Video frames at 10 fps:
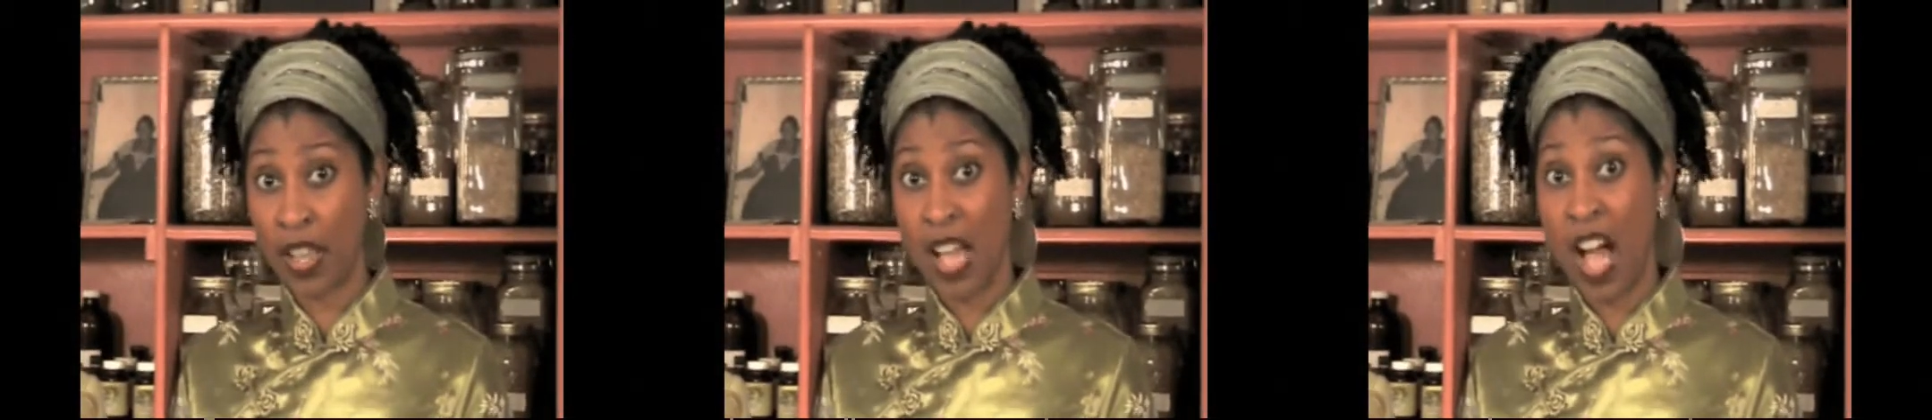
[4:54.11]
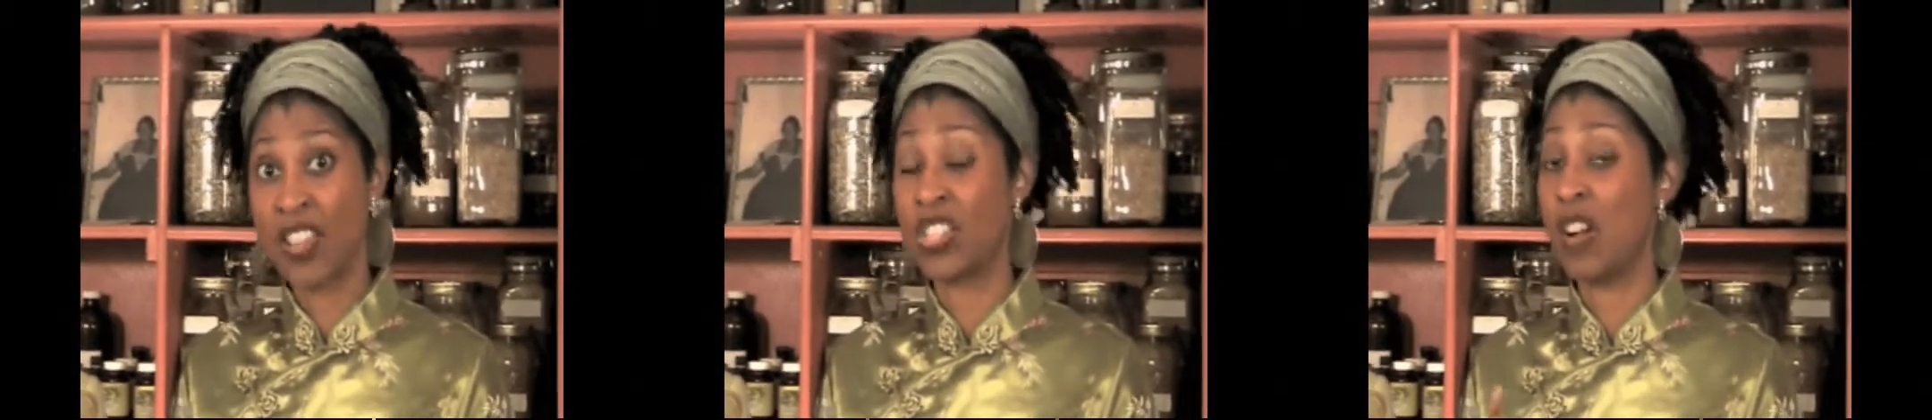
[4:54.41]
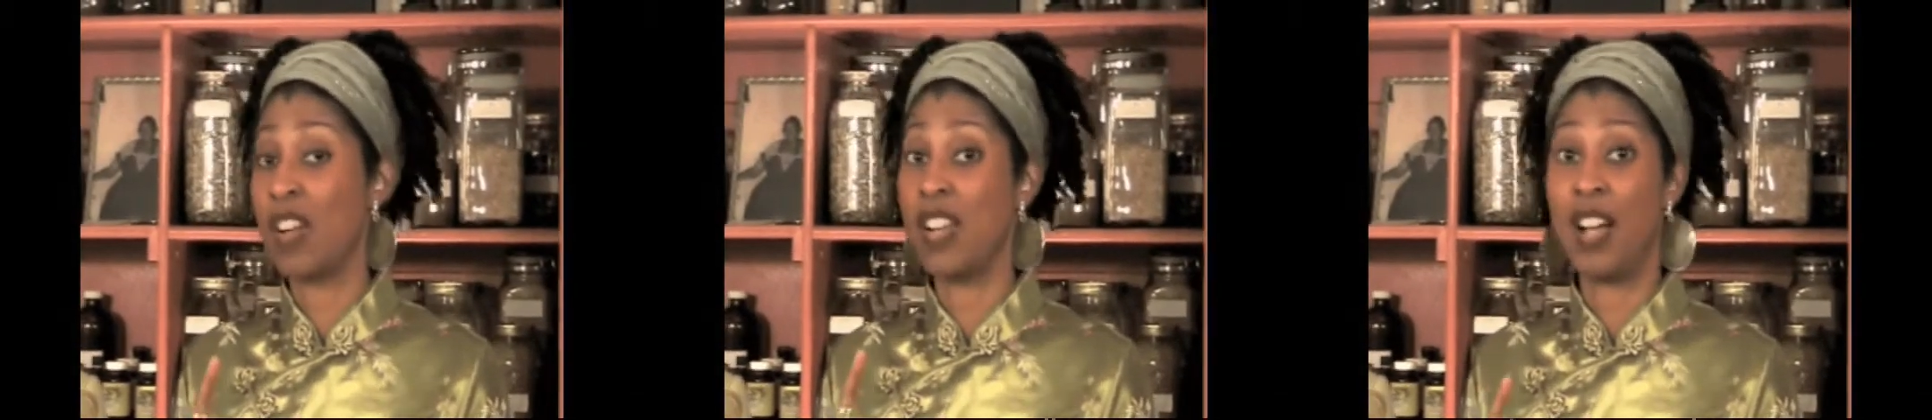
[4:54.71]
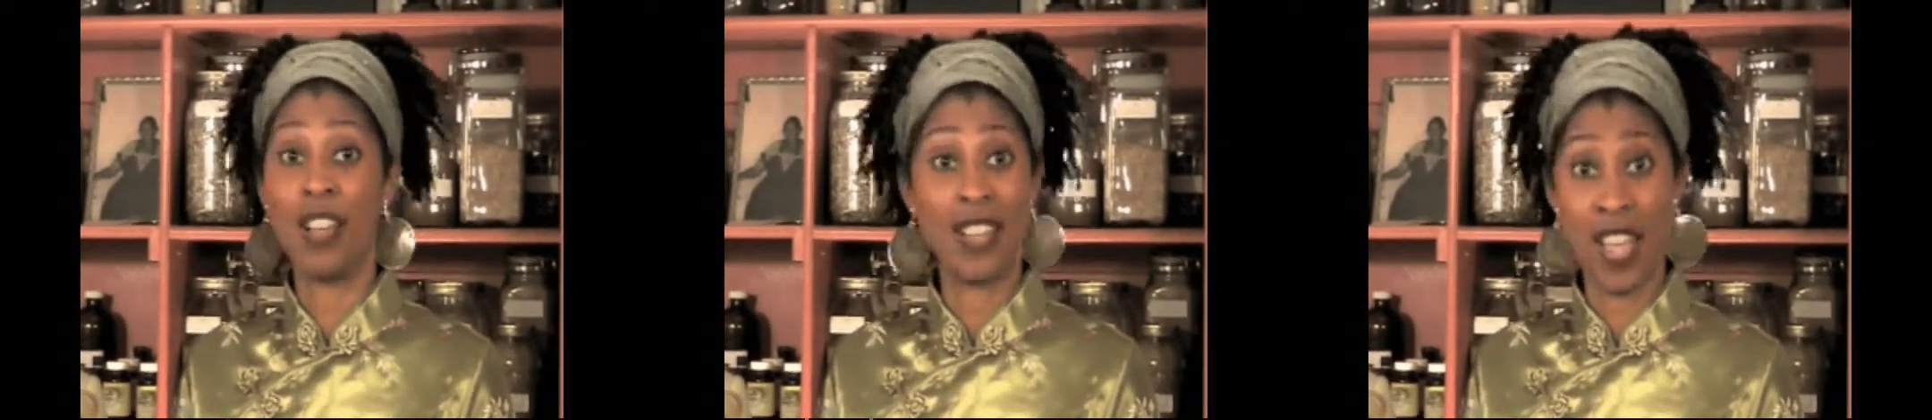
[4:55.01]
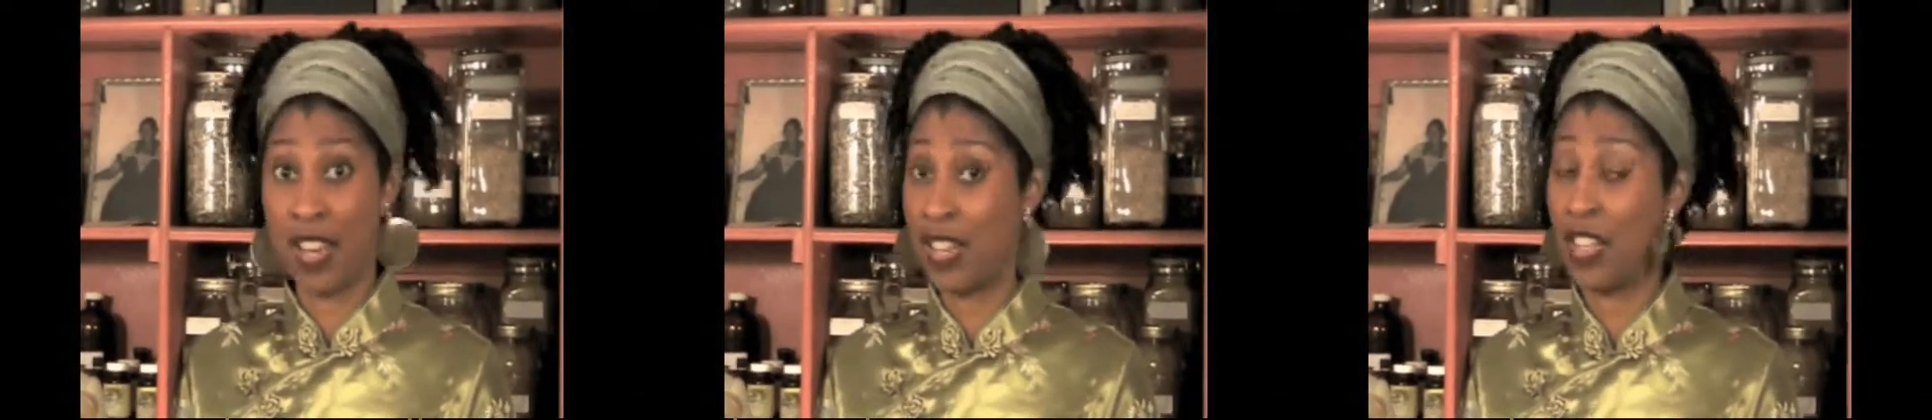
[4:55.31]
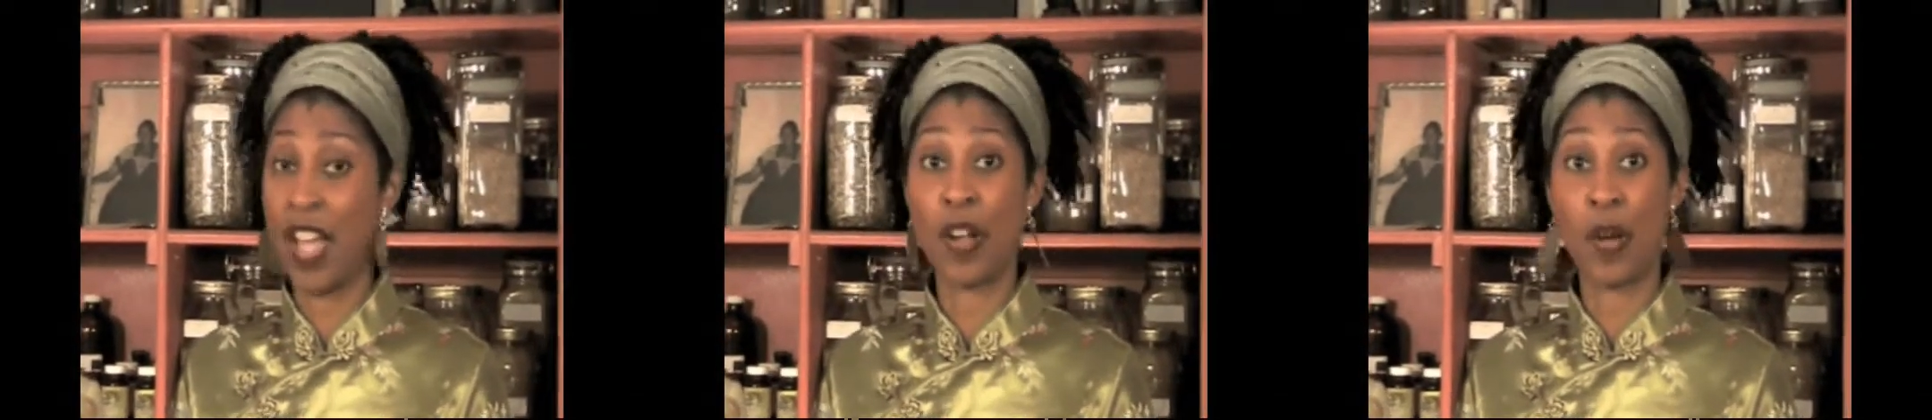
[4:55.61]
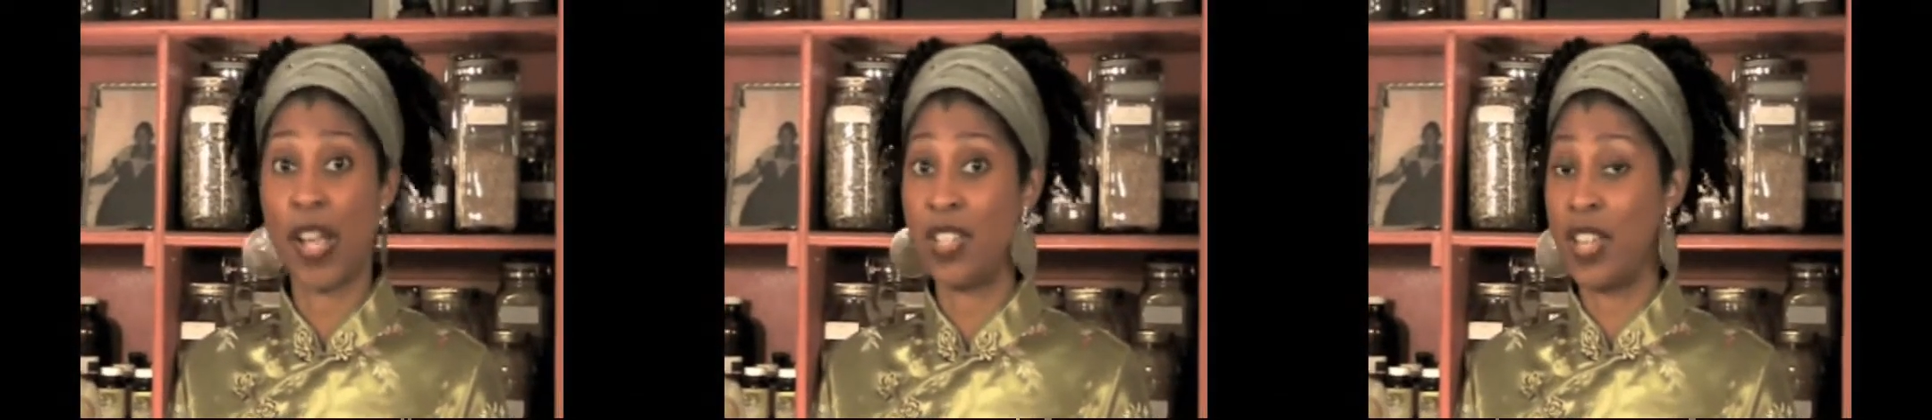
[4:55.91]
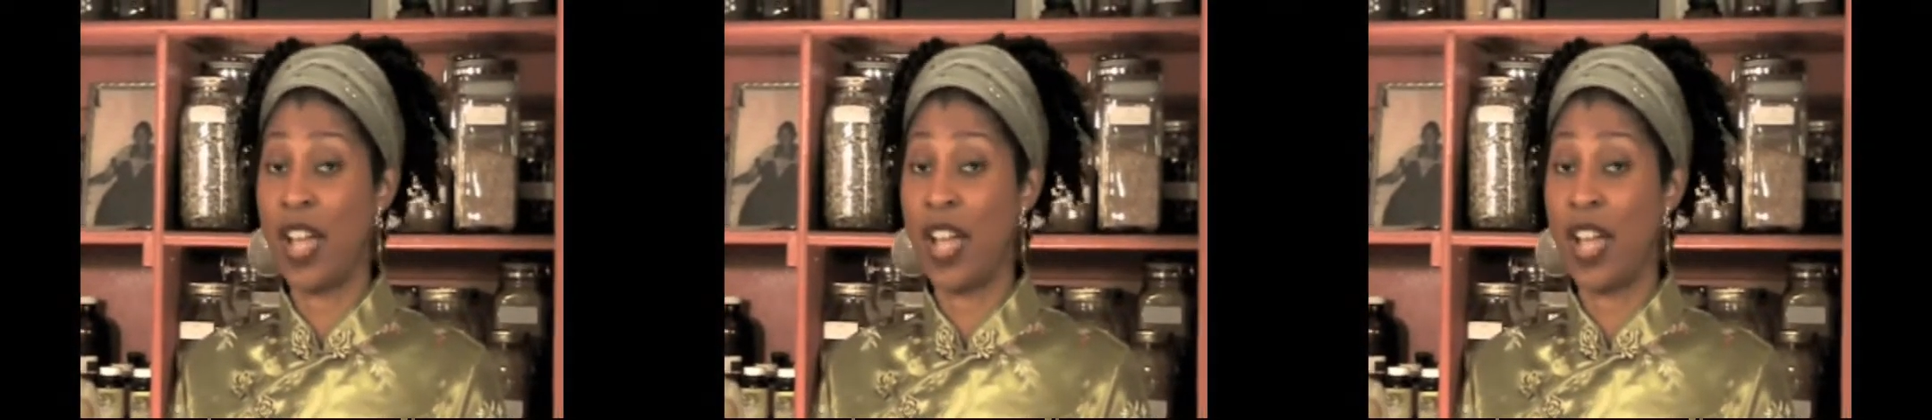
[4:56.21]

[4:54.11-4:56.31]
I started ungetting like crazy.